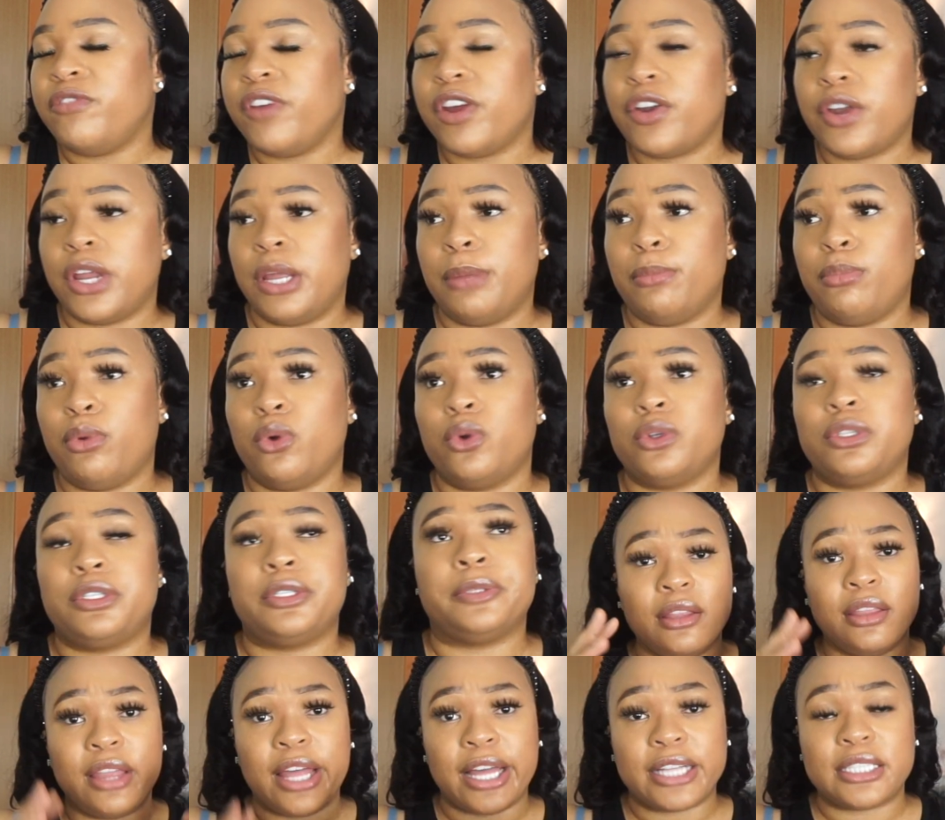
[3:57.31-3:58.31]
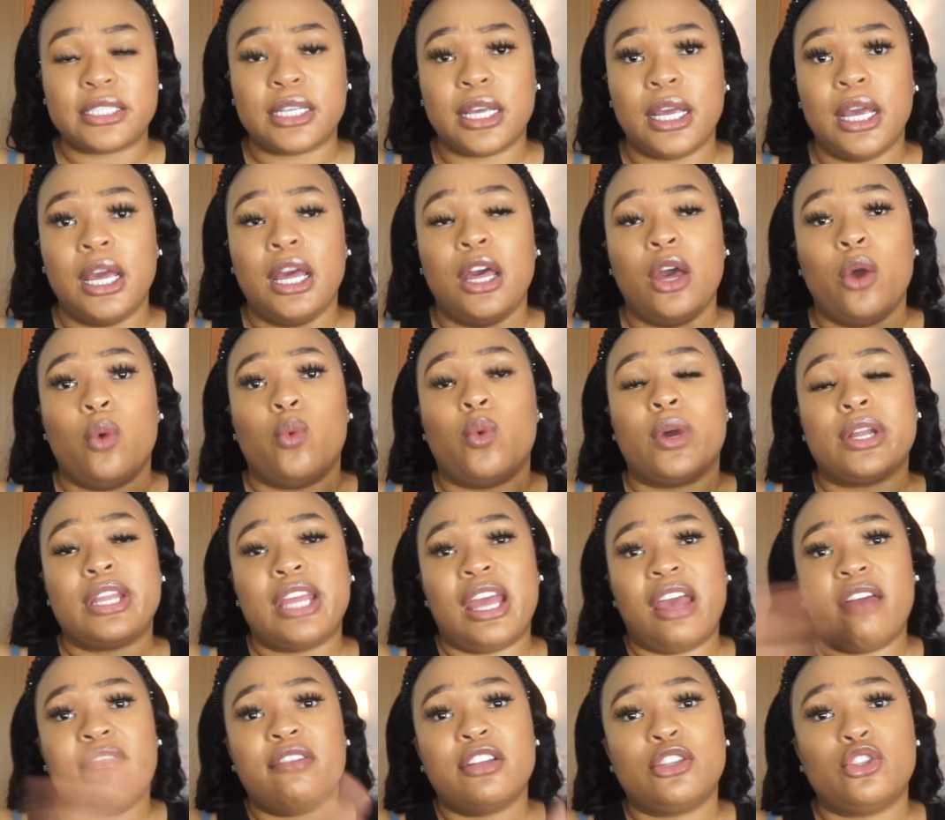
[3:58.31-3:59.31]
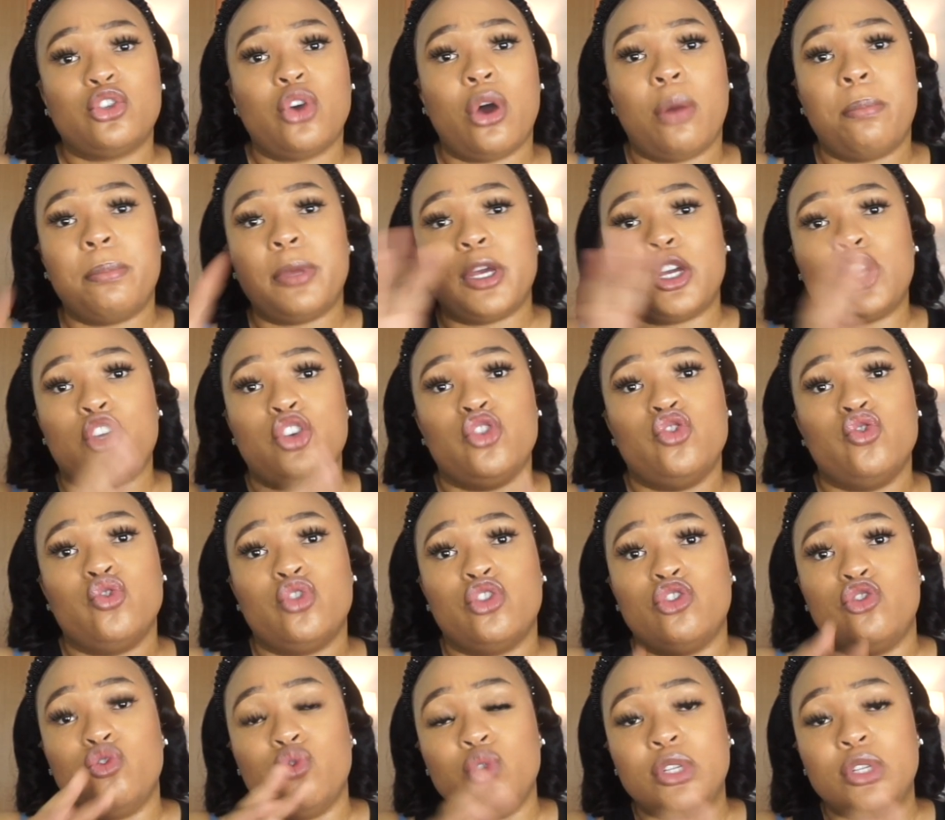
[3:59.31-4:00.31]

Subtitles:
that whatever topic you do